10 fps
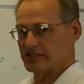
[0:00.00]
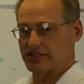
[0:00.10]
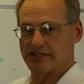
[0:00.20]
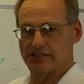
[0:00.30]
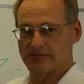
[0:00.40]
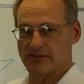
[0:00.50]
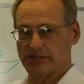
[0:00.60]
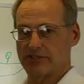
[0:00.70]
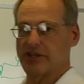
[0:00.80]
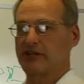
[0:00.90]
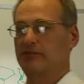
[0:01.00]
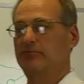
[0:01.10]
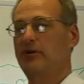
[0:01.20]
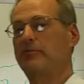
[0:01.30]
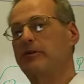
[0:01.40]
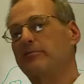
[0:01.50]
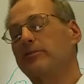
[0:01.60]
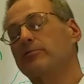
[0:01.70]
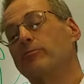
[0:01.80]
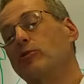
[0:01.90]
skis, the motorcycle. But remember,
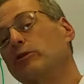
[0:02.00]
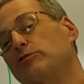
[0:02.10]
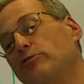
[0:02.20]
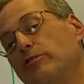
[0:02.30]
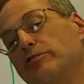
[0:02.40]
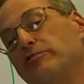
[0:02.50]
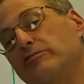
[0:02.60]
the more toys you